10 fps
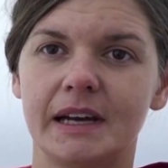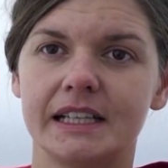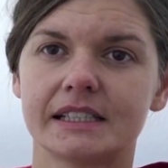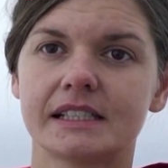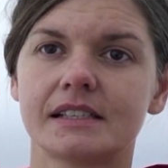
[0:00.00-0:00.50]

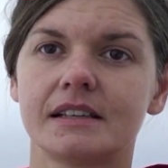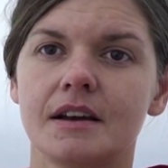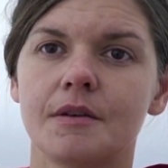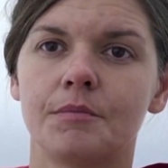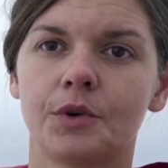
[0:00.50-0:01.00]
melts,
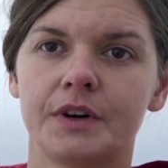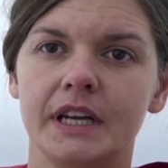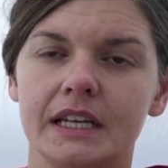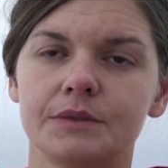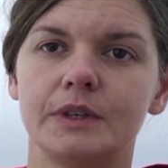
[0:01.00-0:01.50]
more
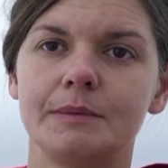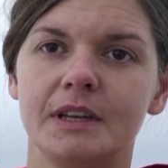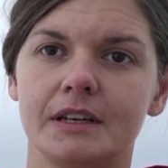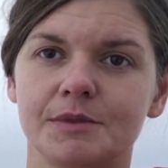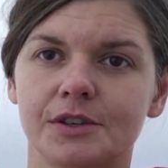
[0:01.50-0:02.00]
heat will
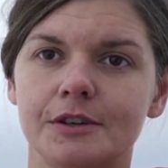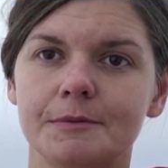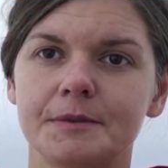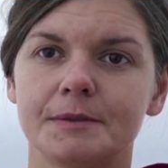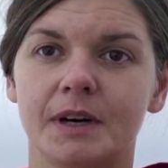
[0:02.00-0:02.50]
be
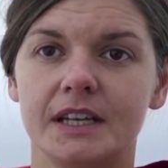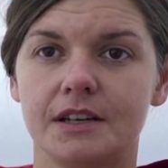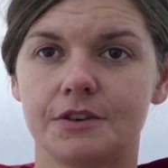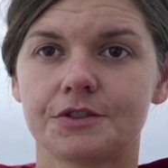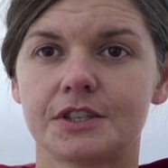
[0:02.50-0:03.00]
absorbed by
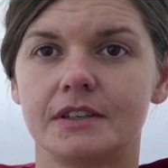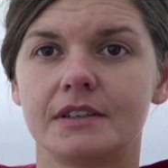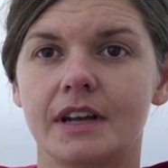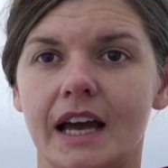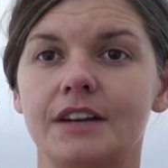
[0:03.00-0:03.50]
the
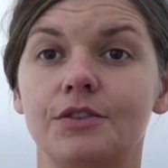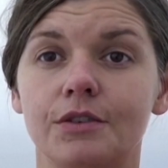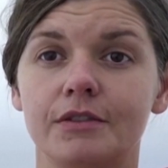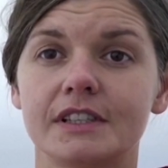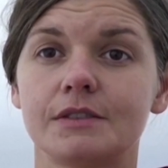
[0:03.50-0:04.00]
ocean, and
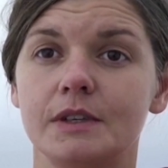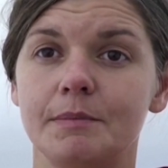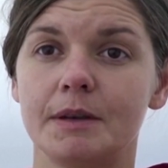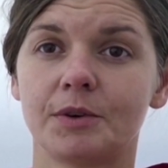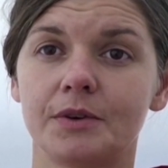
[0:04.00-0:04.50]
all of us will
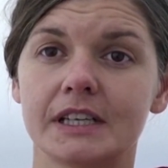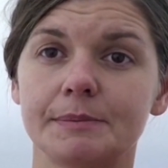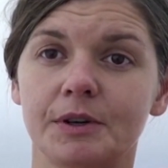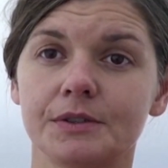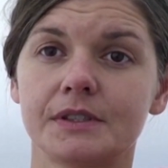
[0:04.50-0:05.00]
be more
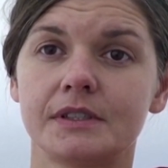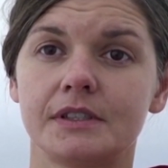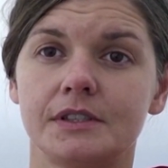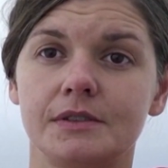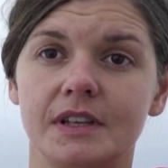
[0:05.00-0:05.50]
exposed
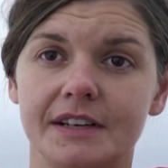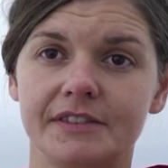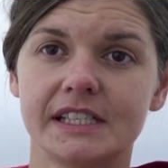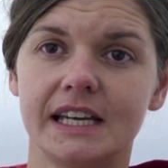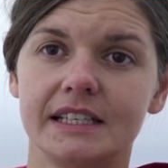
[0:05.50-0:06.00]
to the
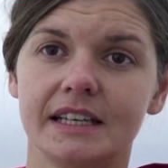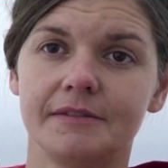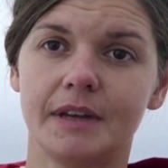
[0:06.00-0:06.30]
devastating